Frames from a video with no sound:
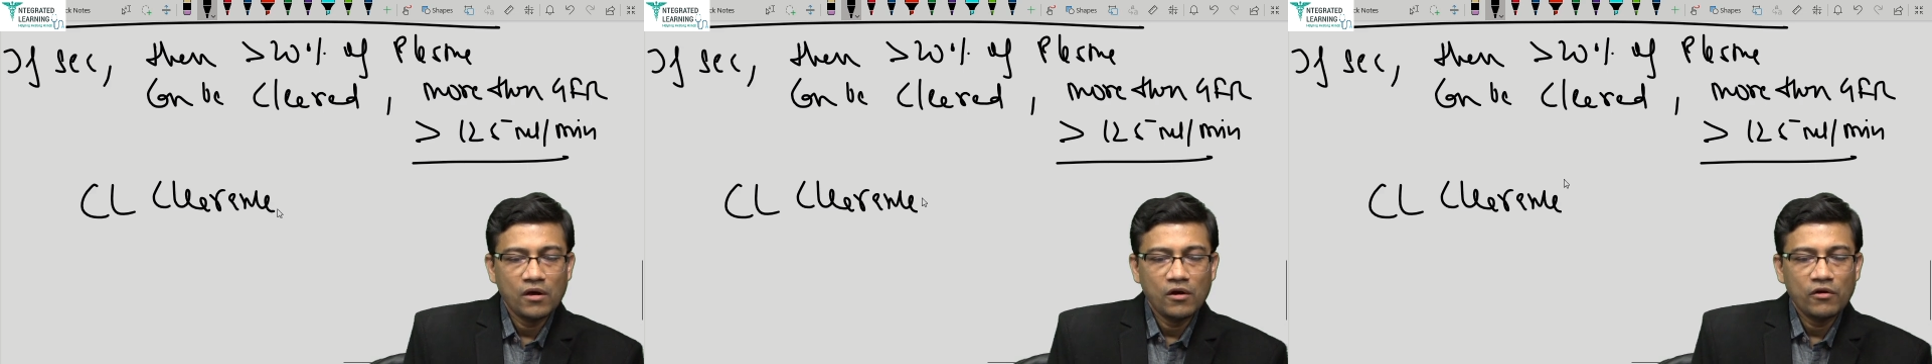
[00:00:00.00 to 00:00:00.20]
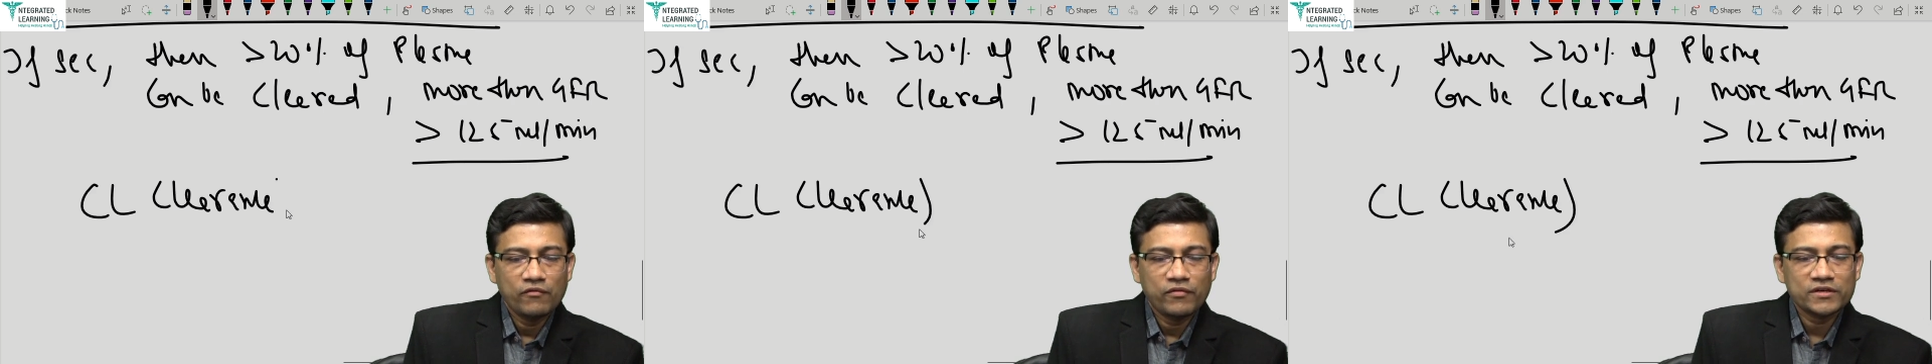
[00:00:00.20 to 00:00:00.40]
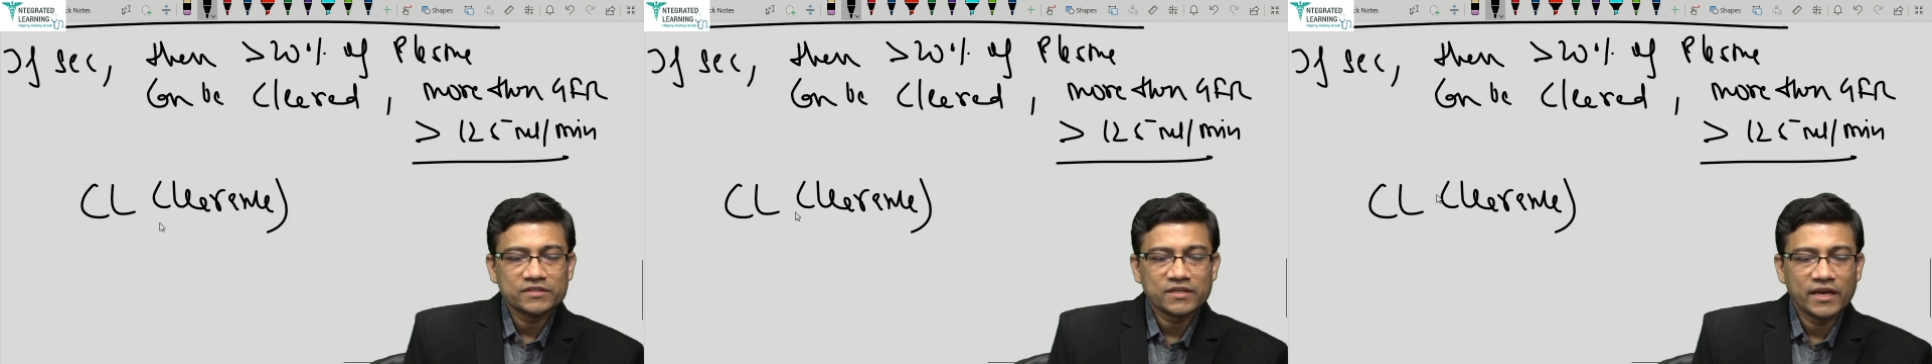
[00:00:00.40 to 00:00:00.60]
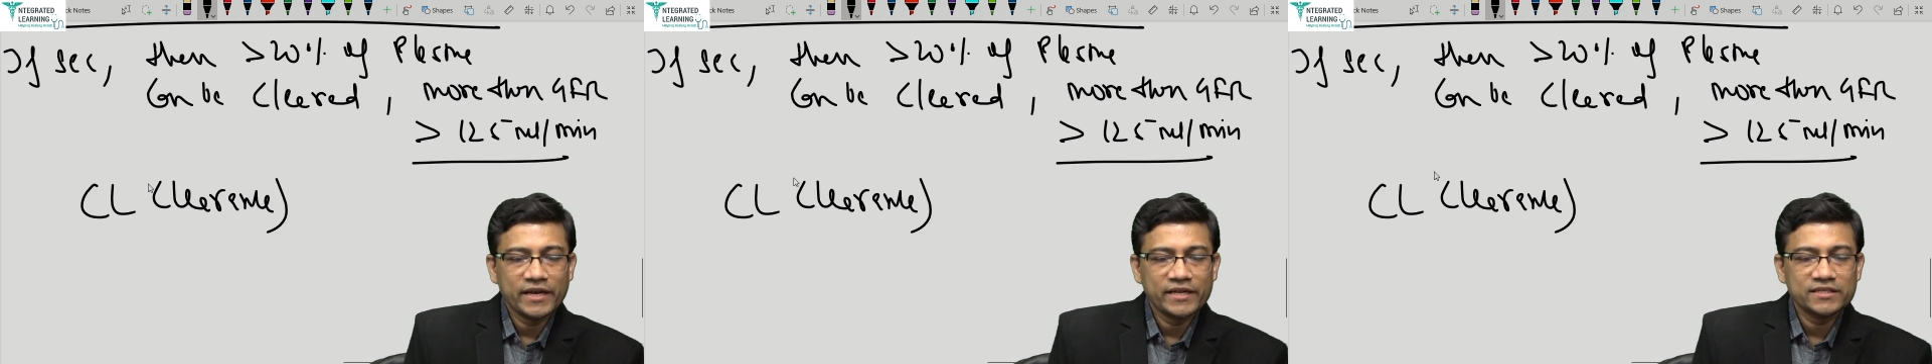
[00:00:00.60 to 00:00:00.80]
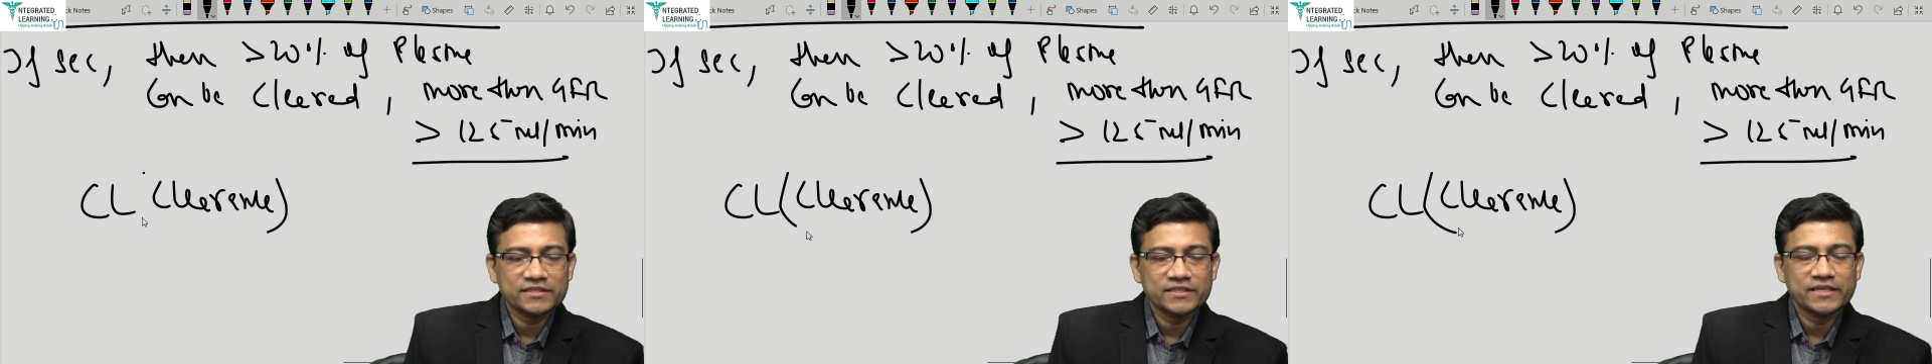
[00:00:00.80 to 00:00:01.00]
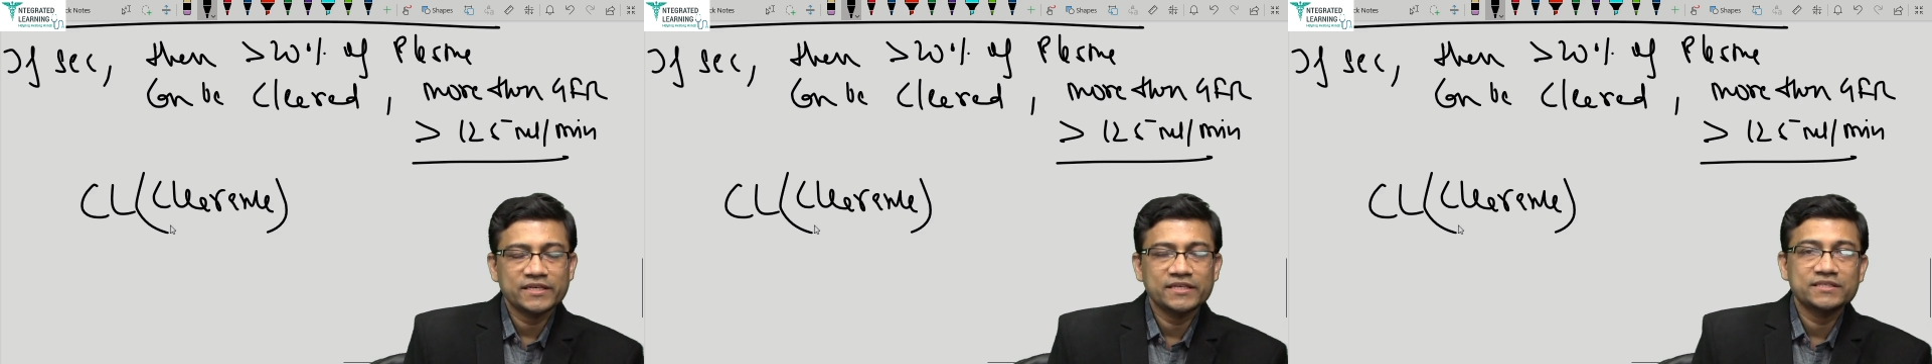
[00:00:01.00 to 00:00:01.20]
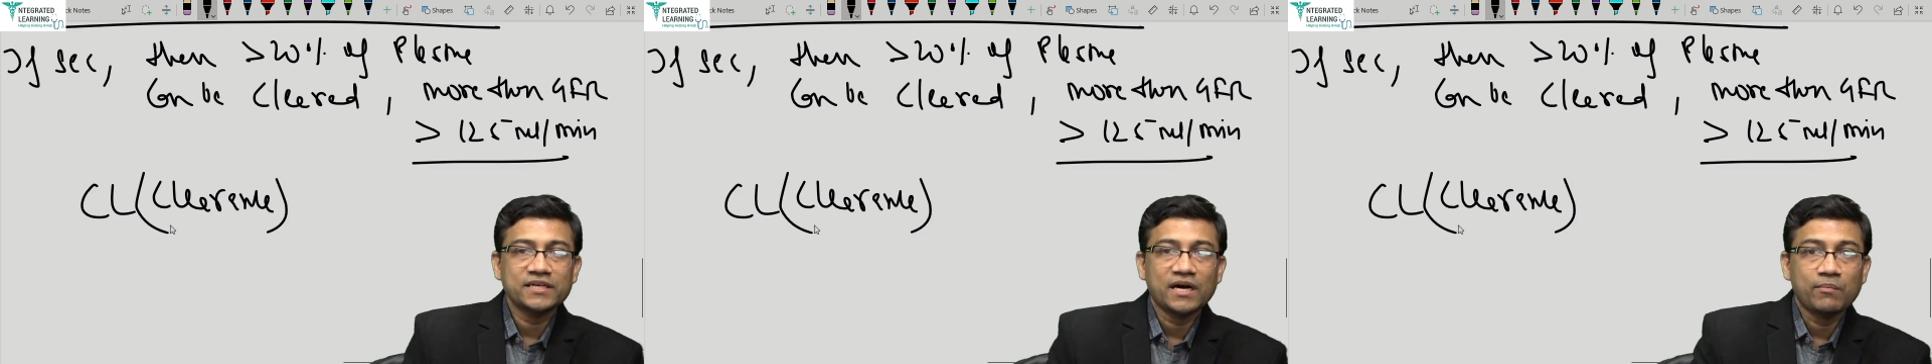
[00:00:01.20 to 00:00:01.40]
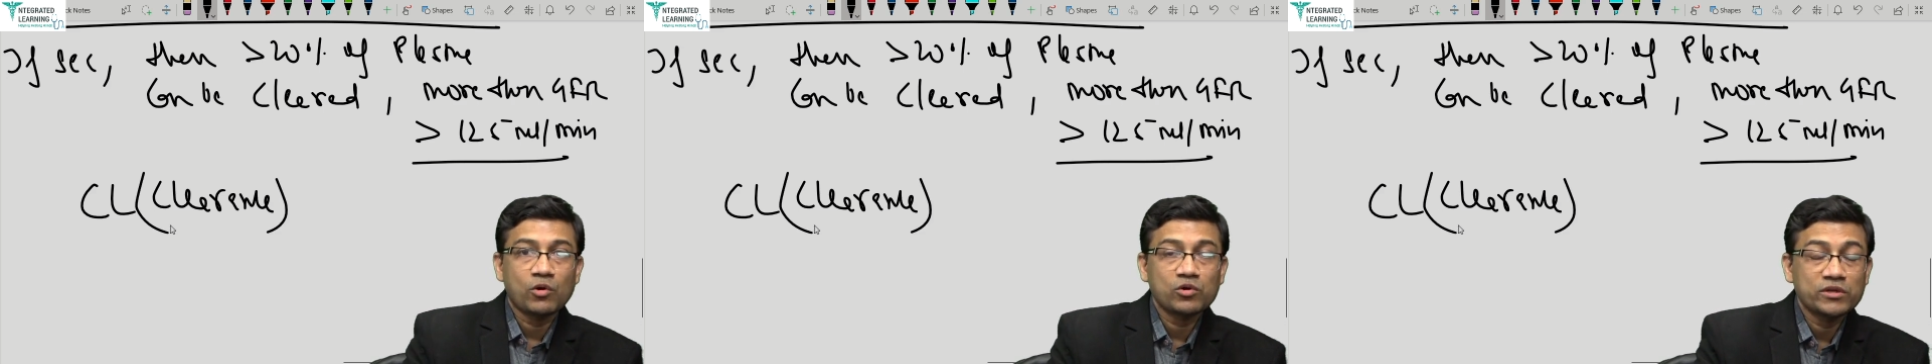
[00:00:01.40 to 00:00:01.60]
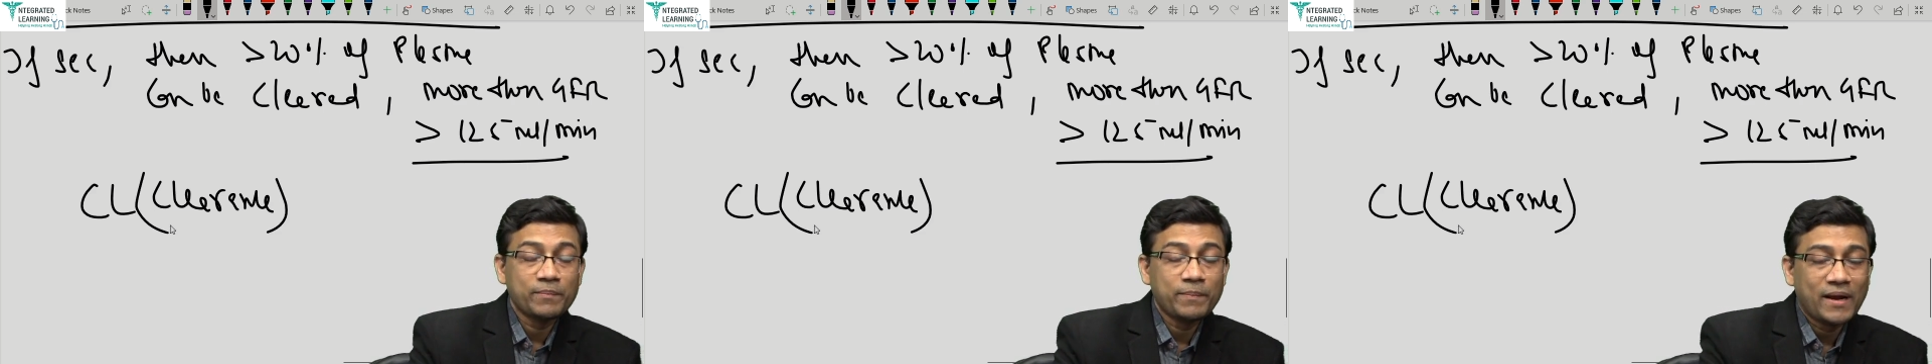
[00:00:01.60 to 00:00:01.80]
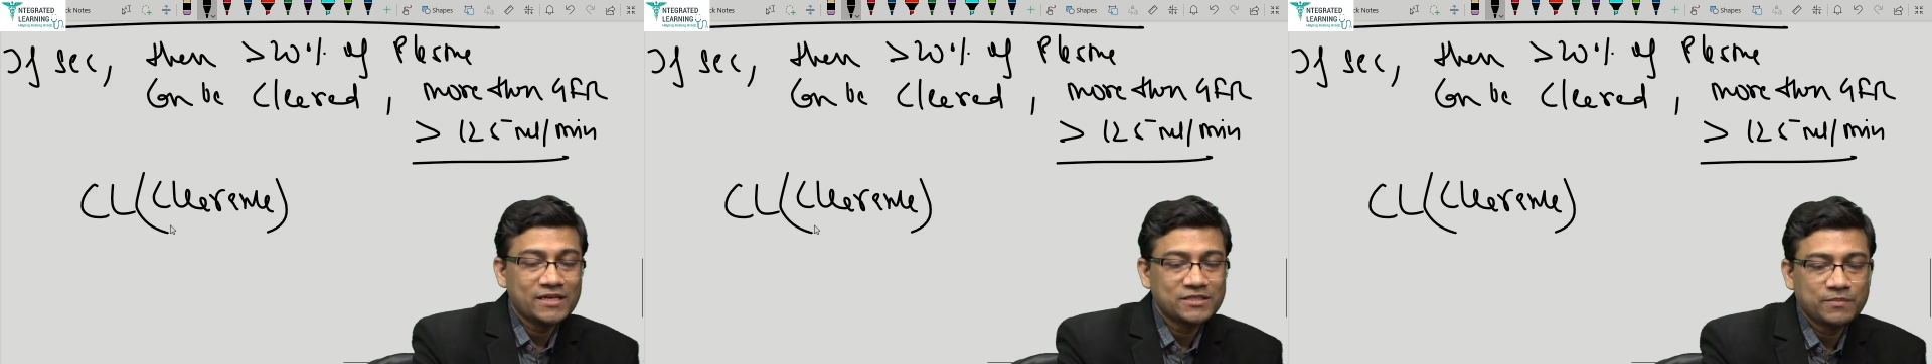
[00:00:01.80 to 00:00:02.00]
First, clearance is about the
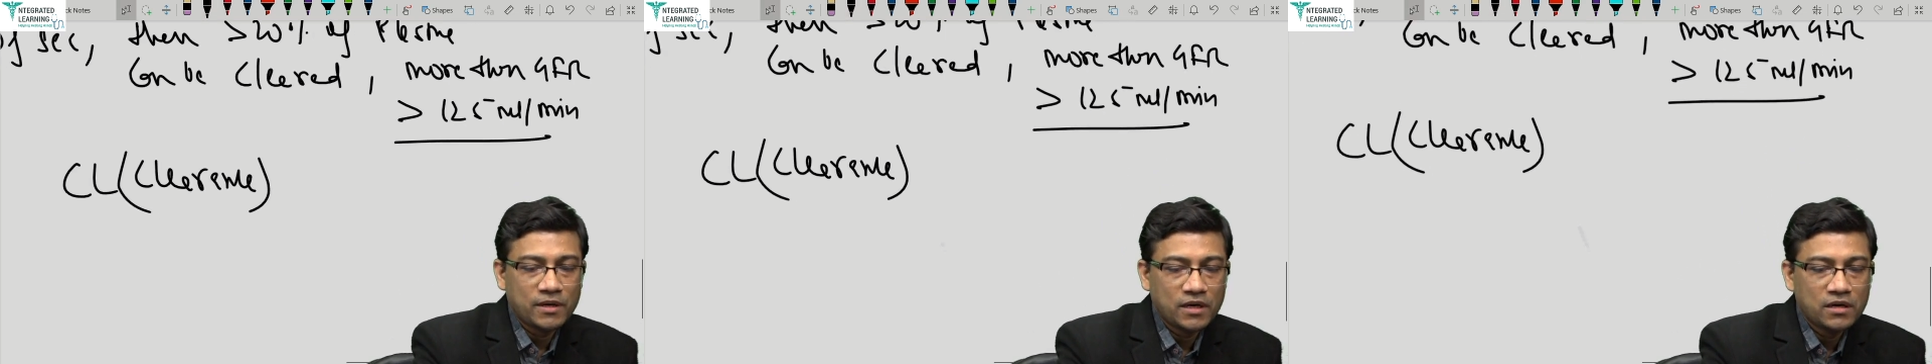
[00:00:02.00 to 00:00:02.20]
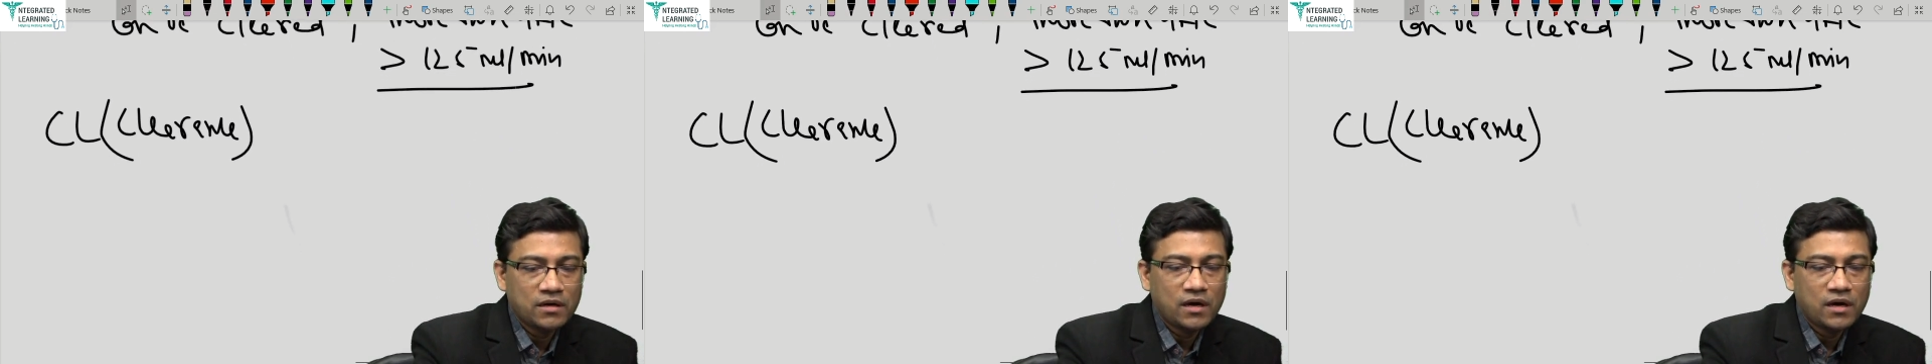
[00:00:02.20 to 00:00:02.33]
plasma,